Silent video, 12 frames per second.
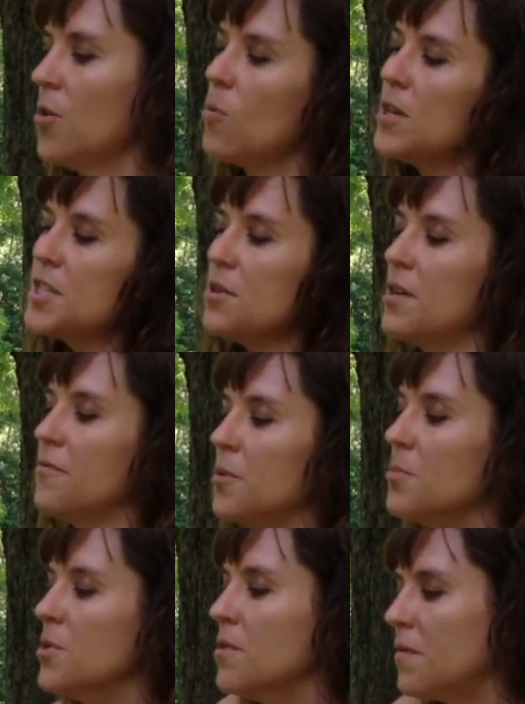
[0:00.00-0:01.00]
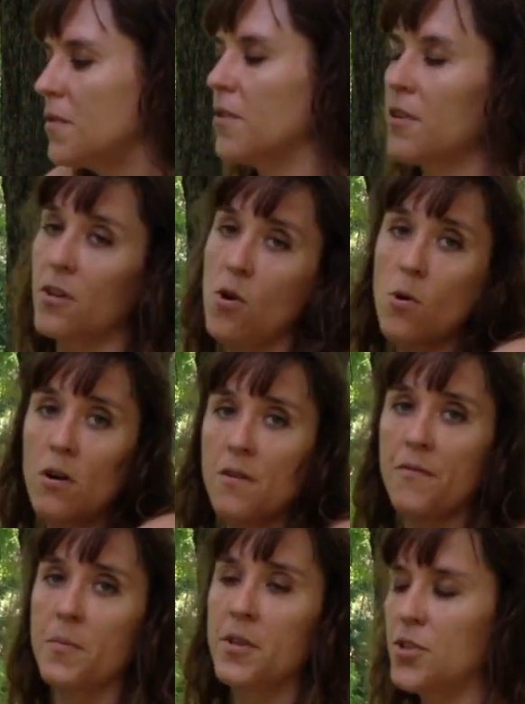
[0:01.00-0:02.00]
Once you have removed the core
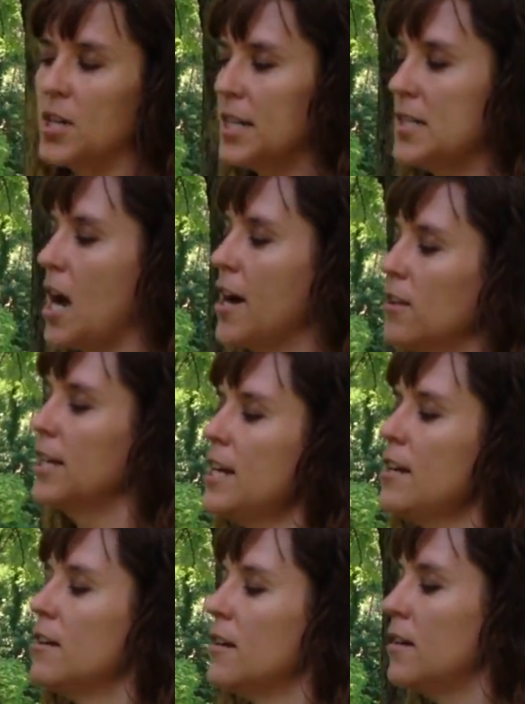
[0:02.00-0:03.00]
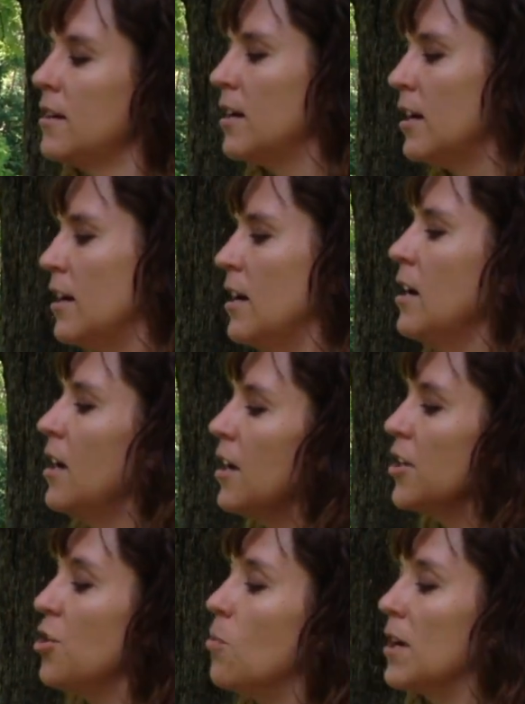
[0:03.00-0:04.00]
from the tree entirely,
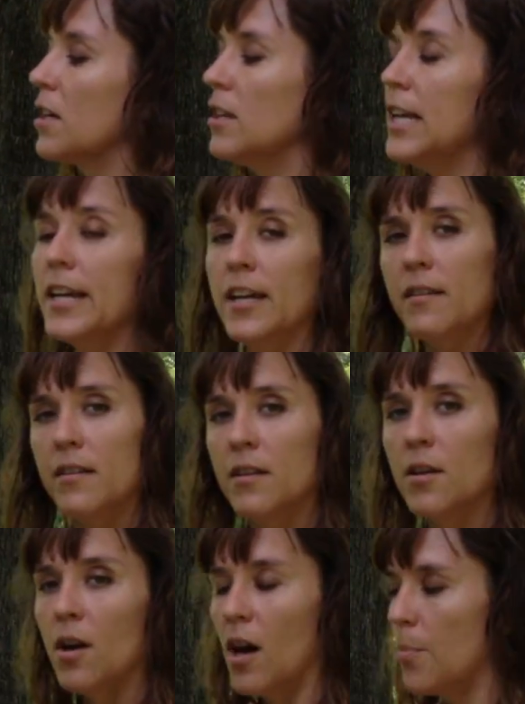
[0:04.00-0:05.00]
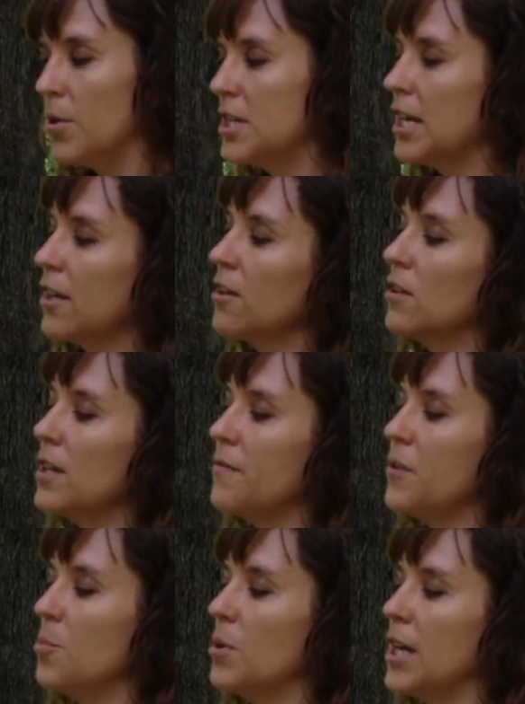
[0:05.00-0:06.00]
you'll want to clean it, particularly
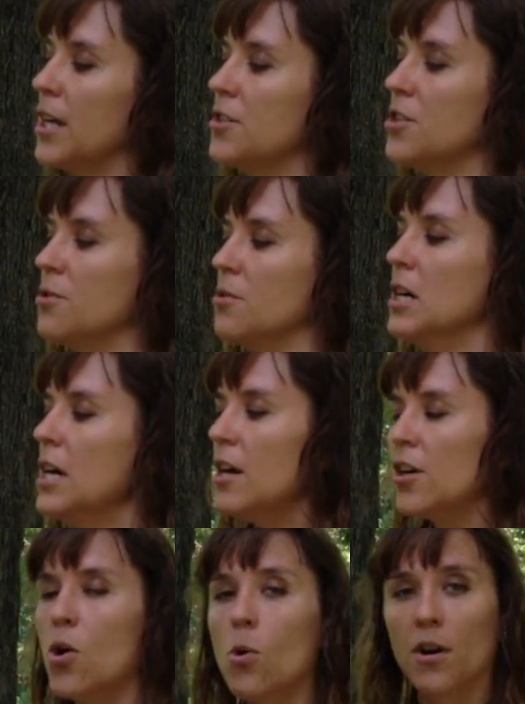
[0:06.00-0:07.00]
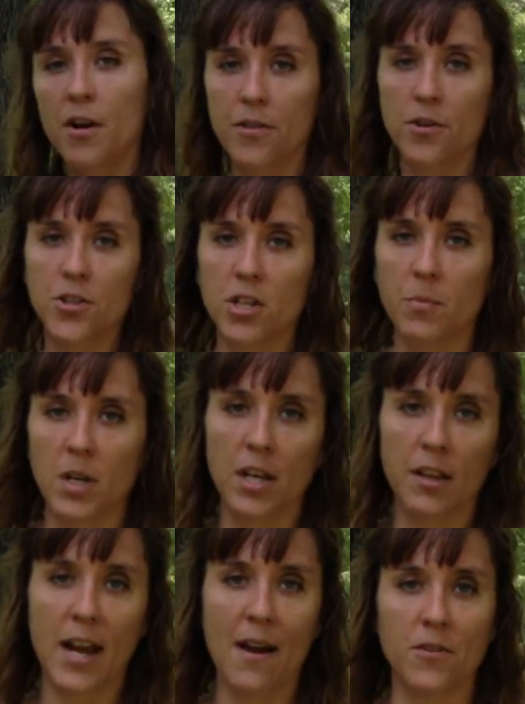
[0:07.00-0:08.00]
if you plan to core another tree
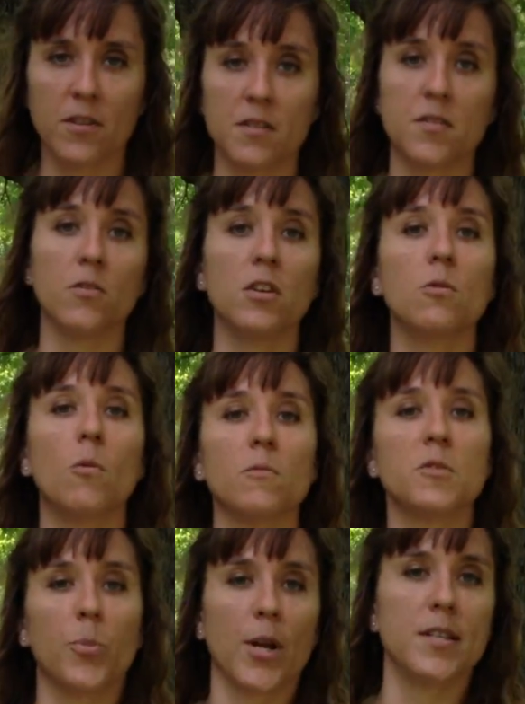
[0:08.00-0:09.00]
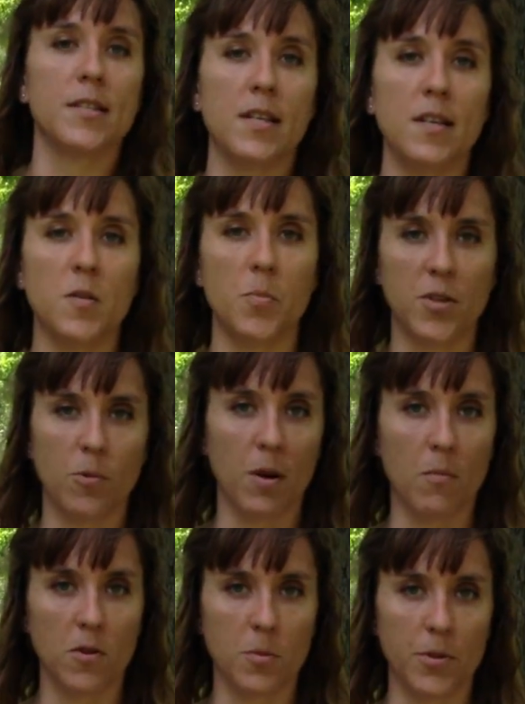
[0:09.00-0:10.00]
immediately after this so that you won't spread disease
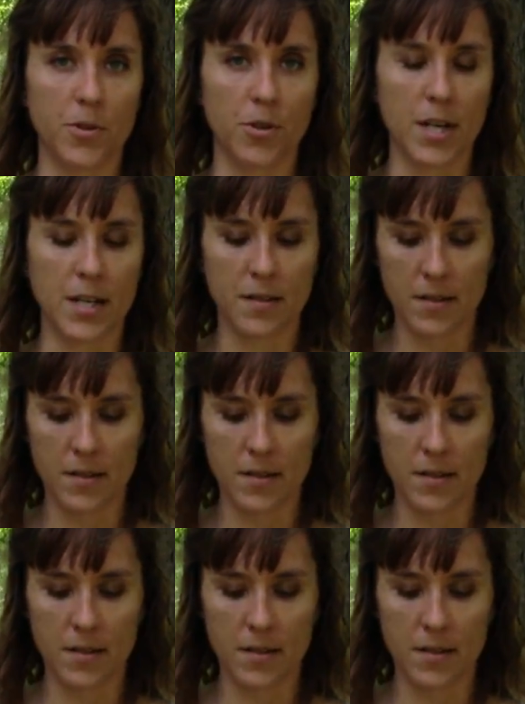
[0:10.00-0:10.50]
between multiple trees.